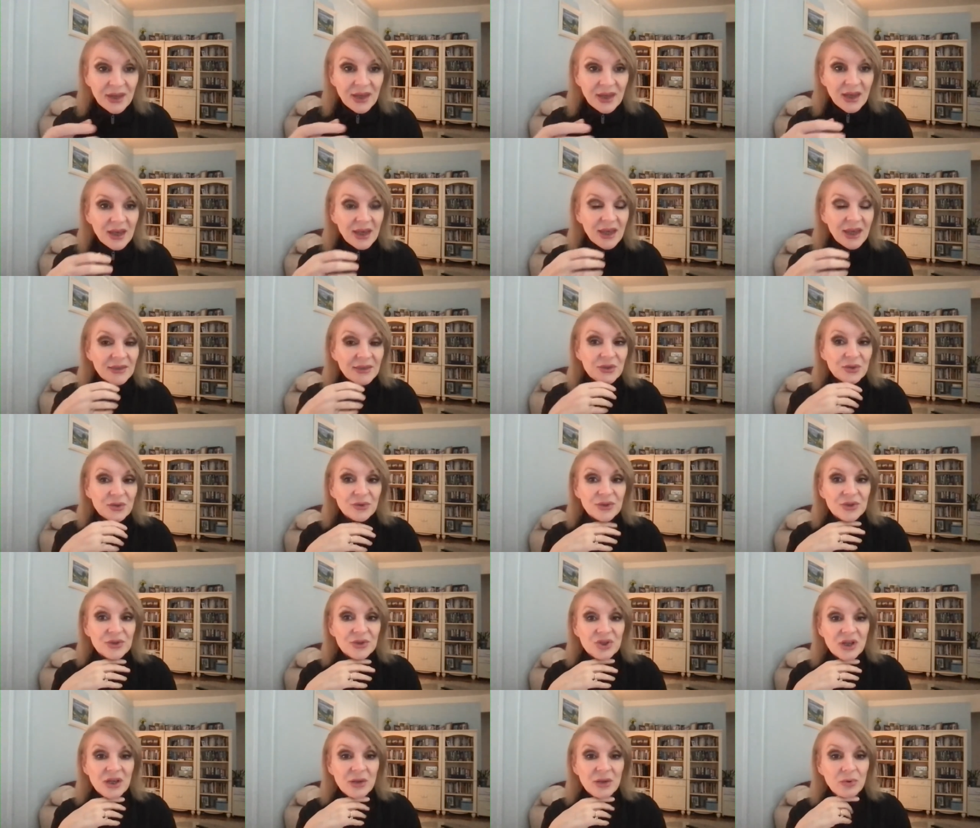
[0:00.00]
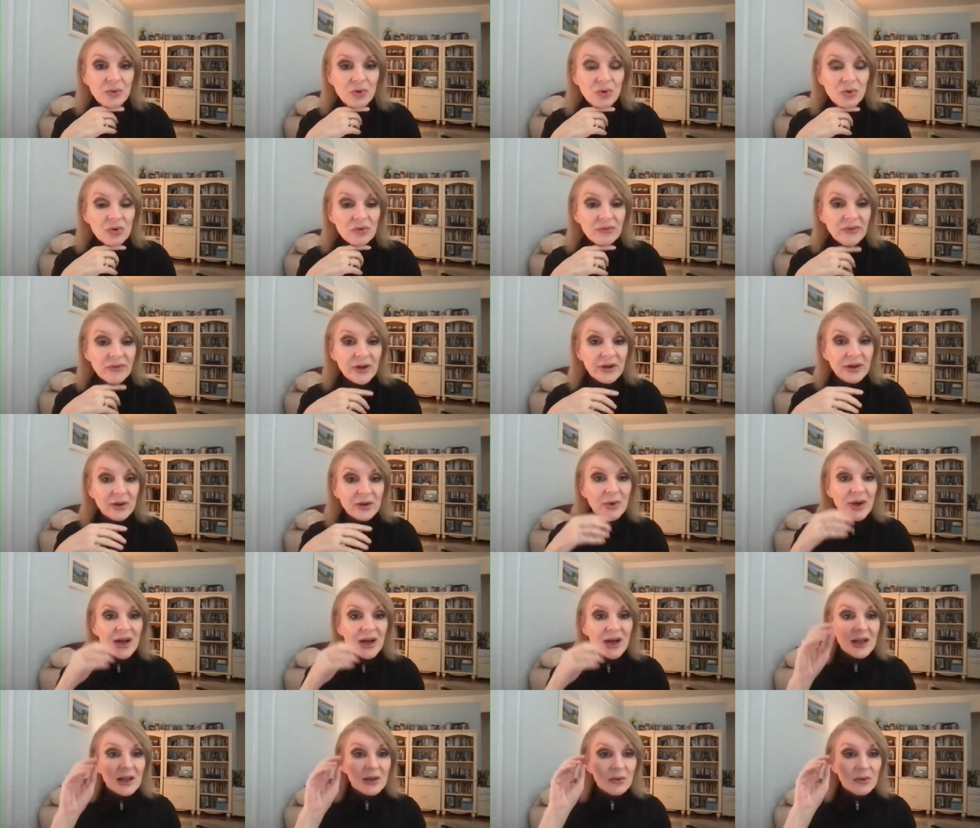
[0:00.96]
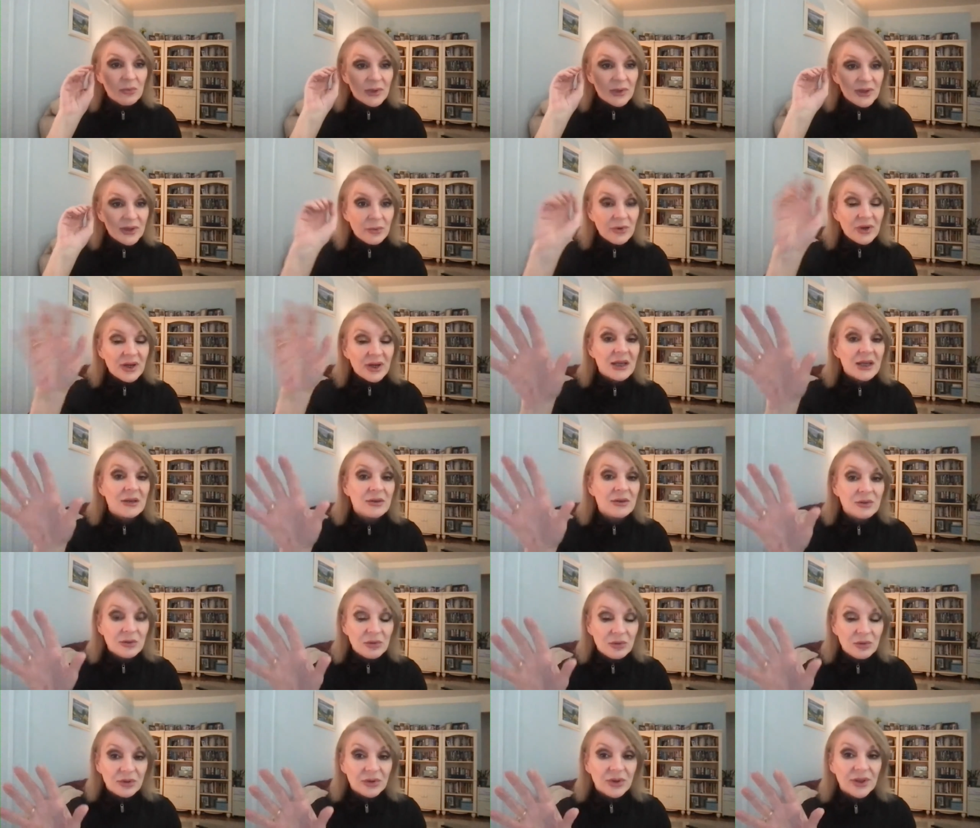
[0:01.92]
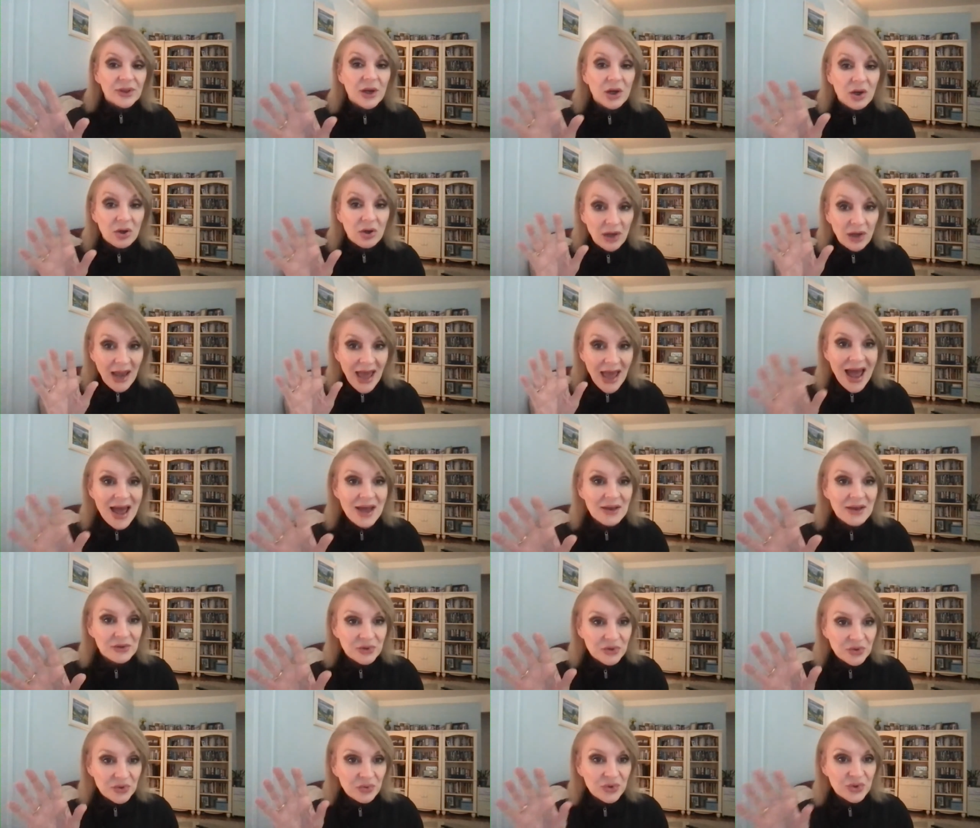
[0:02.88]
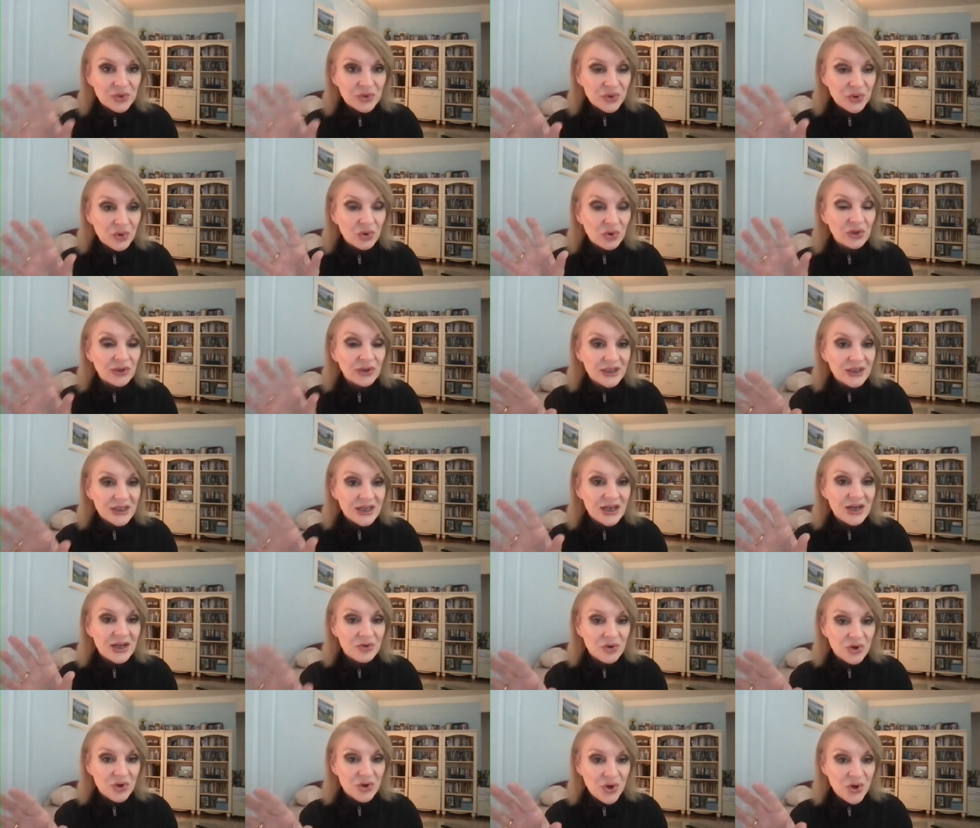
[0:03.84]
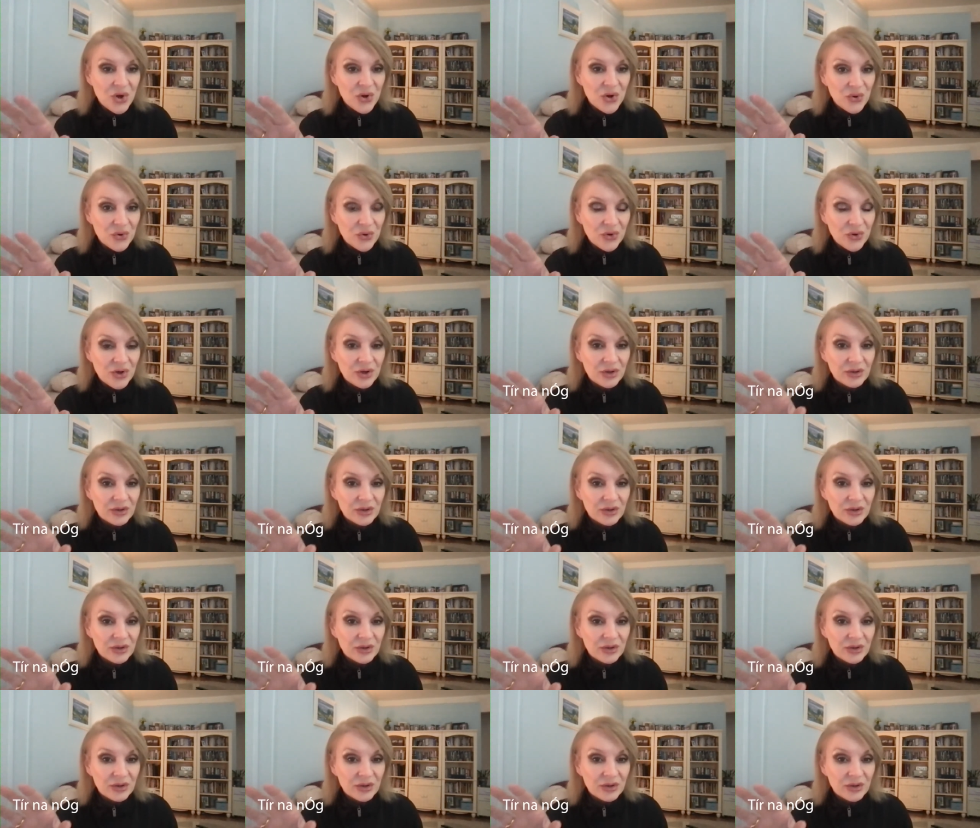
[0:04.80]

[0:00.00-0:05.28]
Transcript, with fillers: And so the Shi were all very well when they were in their land, which was called the Tir nOg.